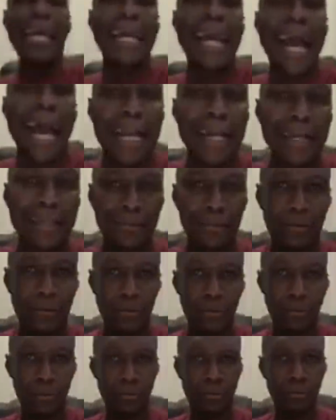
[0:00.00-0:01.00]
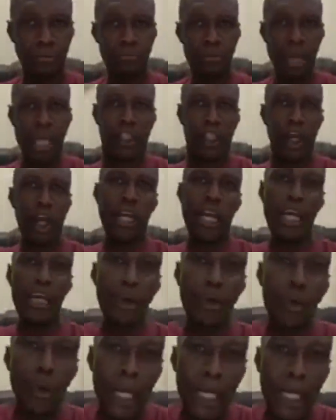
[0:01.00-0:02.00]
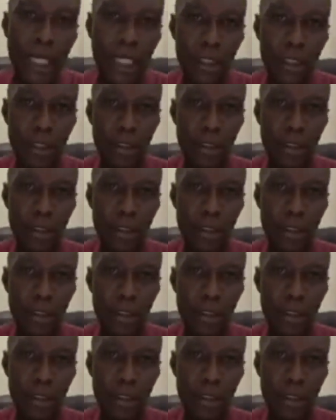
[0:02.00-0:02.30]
they get it. Make sure they do it.